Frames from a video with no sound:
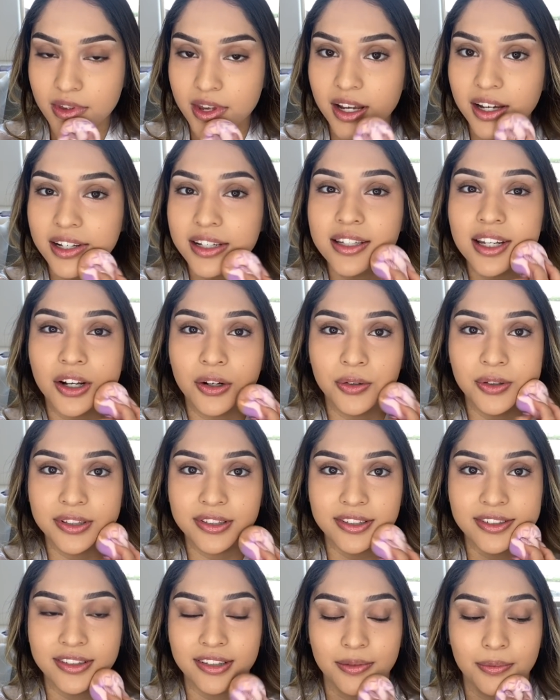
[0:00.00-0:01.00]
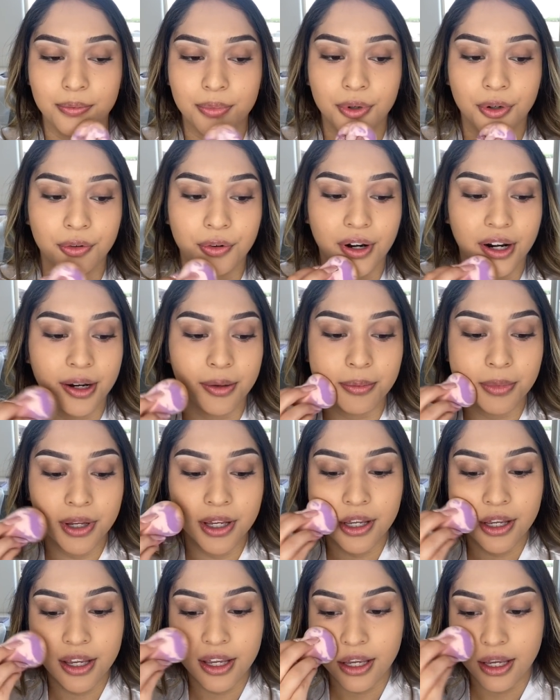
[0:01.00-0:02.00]
a dental assistant program.
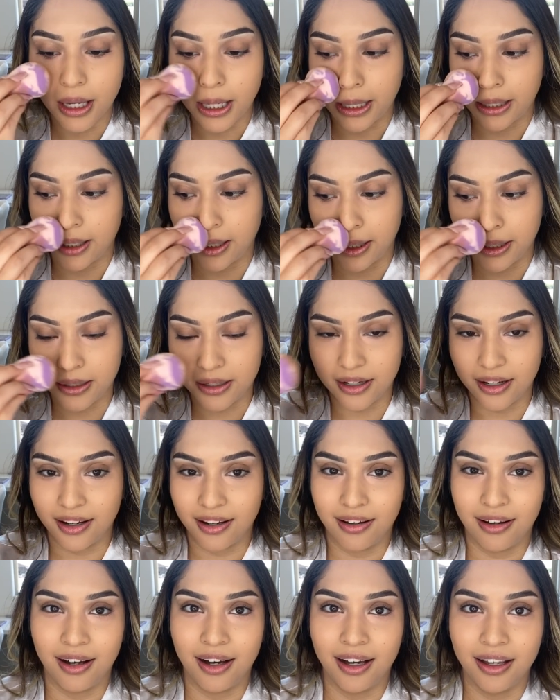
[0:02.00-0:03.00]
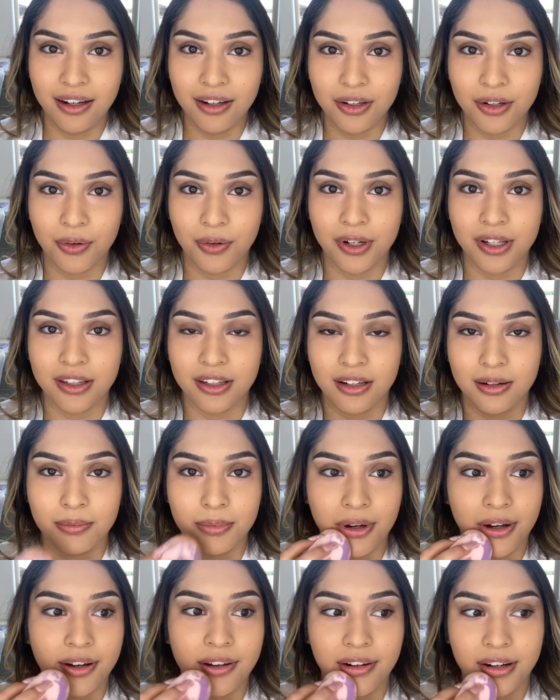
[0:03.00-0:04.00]
And I didn't know anything
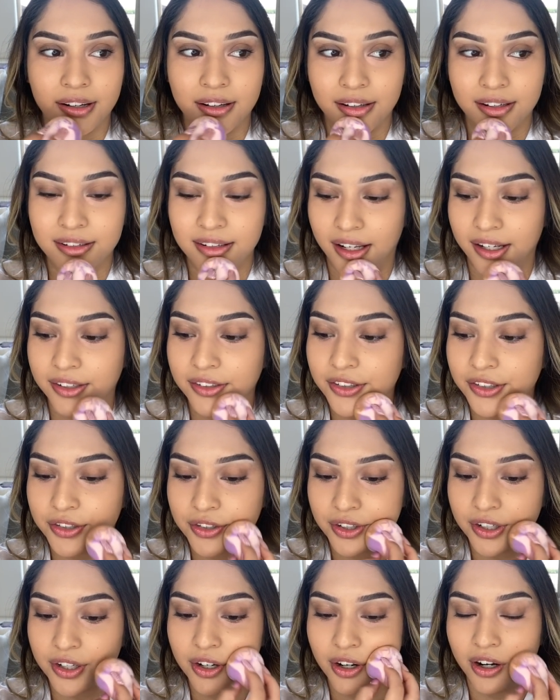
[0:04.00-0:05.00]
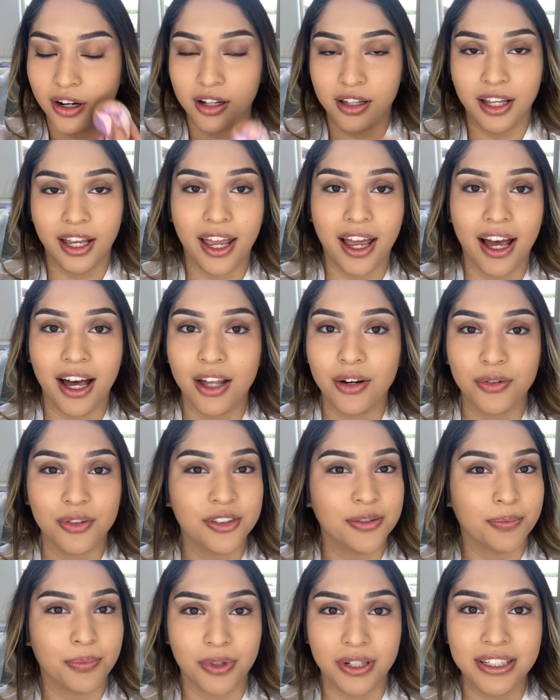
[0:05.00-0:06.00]
about dentistry. All I had
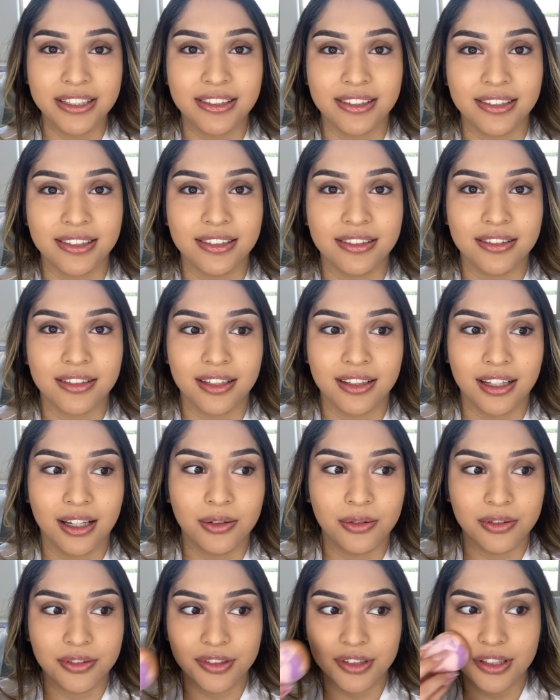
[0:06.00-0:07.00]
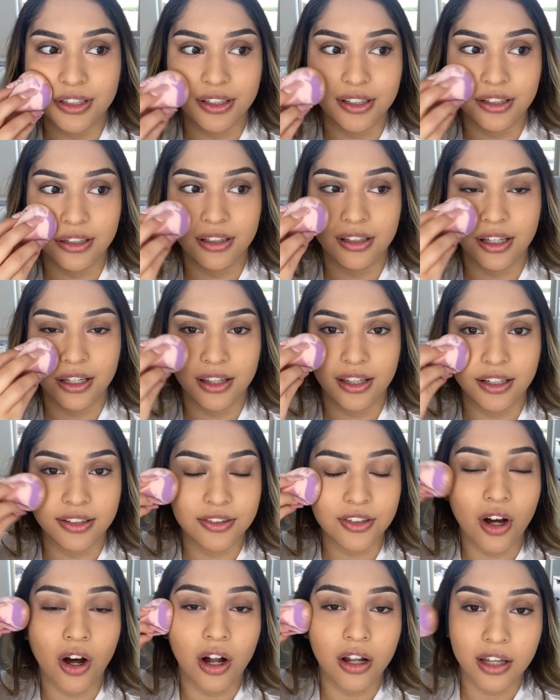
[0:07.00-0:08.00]
was braces and that was it. Like that's
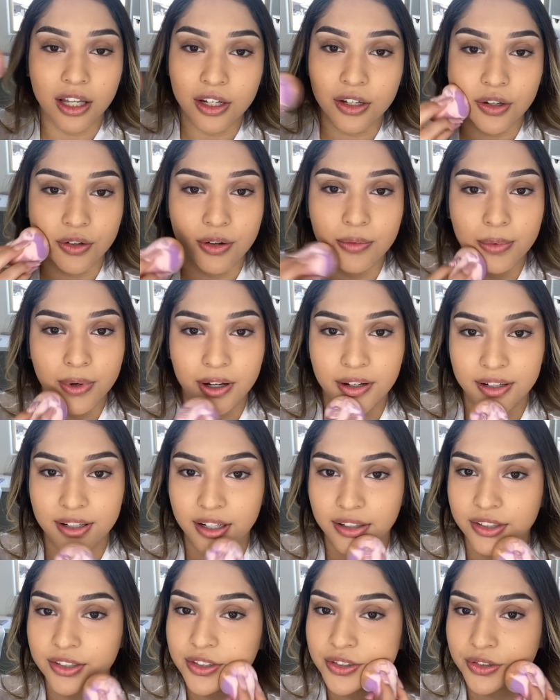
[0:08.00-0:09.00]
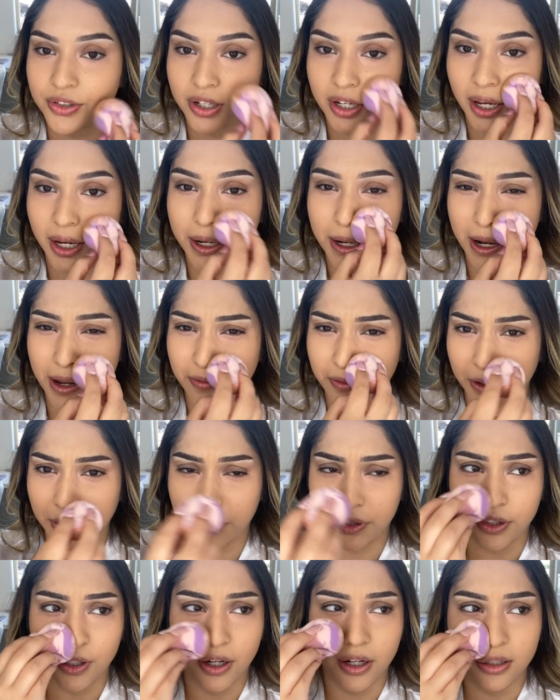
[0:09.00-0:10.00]
all I knew about dentistry. I never
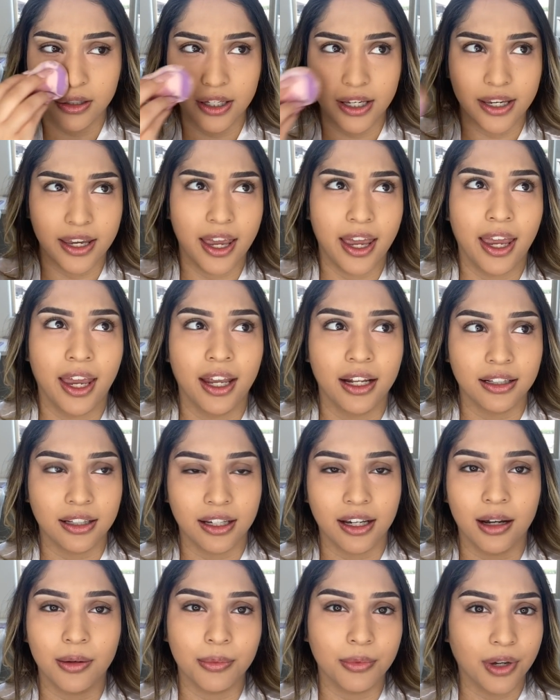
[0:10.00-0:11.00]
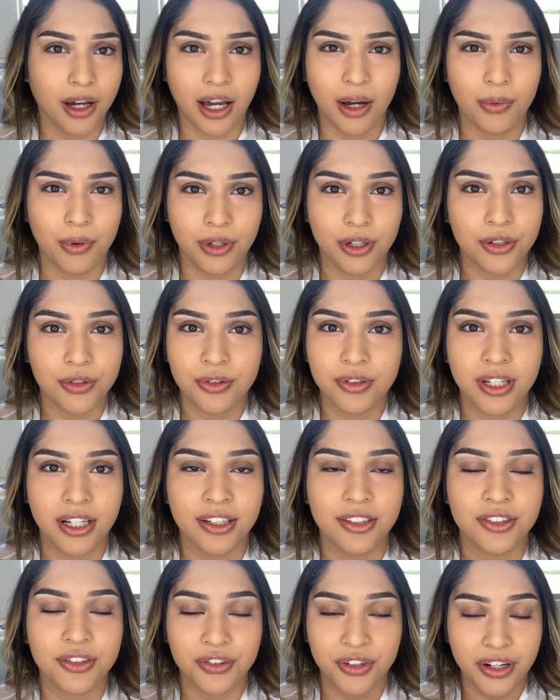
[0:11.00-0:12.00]
thought like, hey, like I'm, I want to do
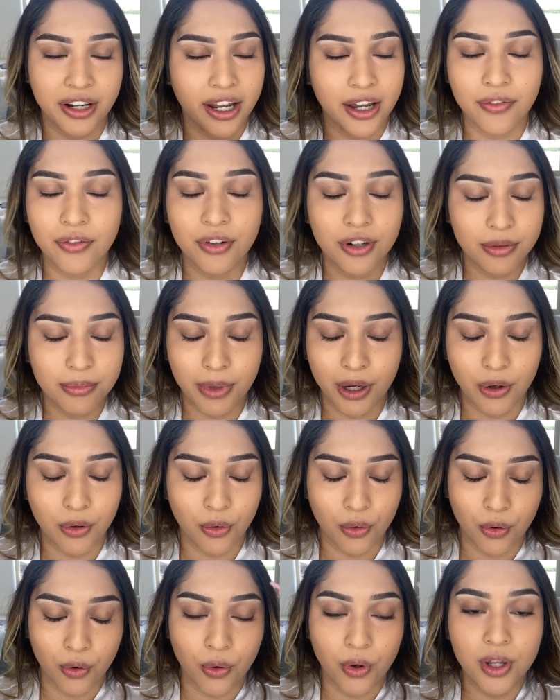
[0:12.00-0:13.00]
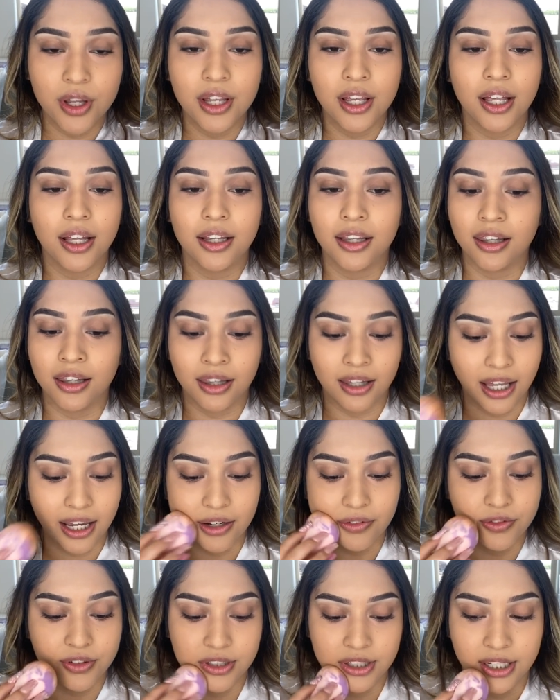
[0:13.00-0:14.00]
dentistry. Never in my whole
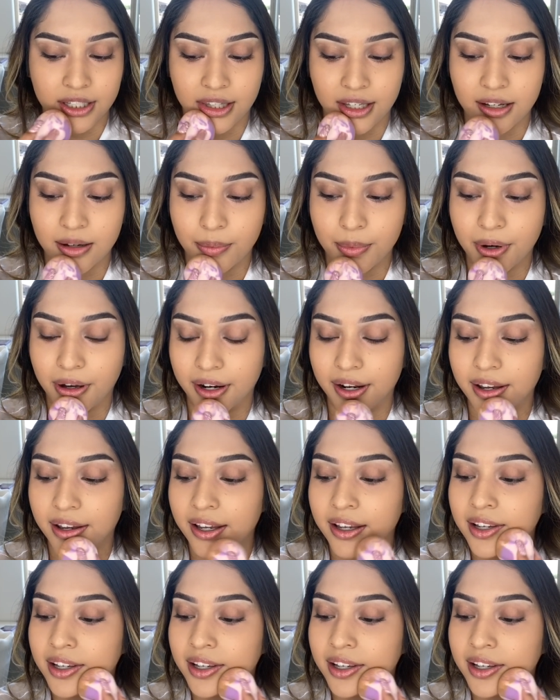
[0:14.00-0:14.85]
life did I think about it.